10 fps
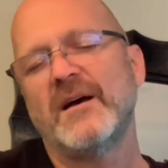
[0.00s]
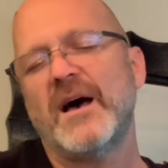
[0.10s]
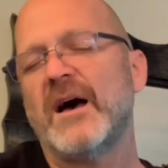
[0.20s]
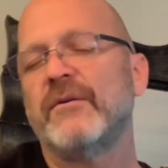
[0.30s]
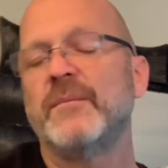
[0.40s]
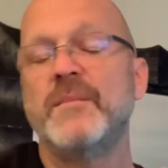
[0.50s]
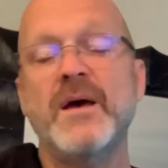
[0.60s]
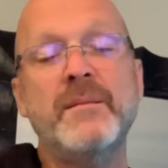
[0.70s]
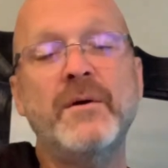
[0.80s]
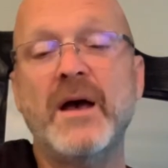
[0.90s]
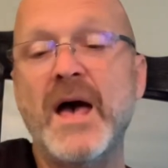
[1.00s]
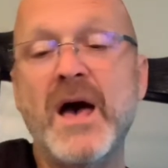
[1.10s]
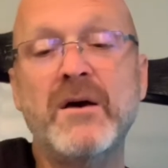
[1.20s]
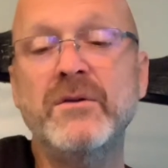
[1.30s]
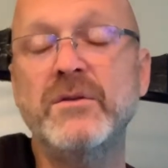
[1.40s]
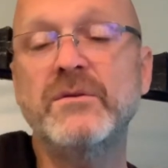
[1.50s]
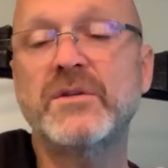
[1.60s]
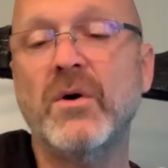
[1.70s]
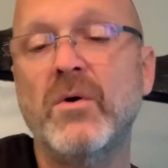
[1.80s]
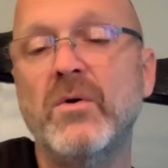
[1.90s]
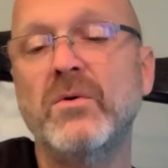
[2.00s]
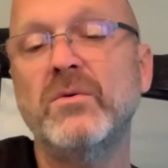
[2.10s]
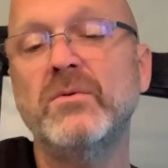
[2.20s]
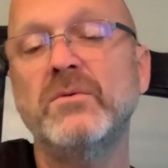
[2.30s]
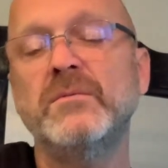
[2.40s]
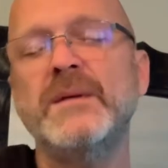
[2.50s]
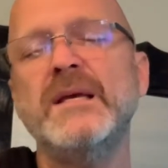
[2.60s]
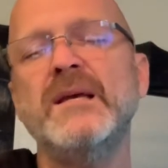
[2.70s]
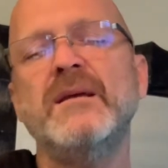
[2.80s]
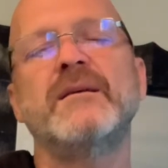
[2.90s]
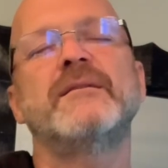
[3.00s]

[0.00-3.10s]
I remember how you told me